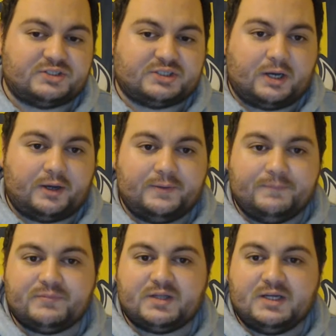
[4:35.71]
So
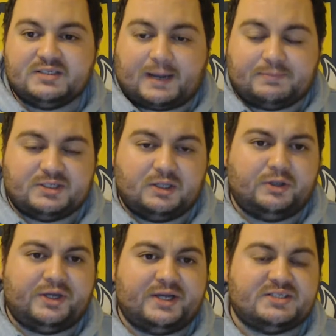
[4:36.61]
it's
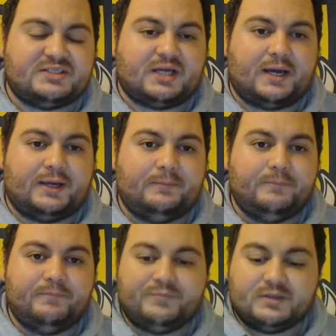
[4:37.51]
absolutely insane
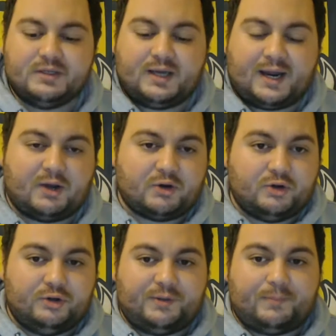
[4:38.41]
how
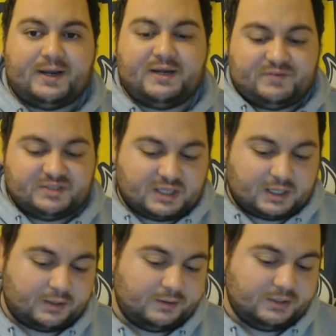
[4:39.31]
good the Panthers
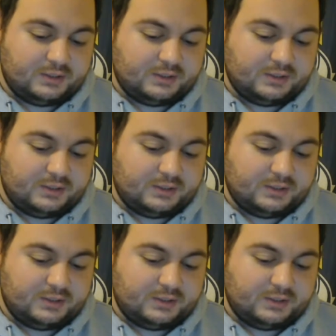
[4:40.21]
are.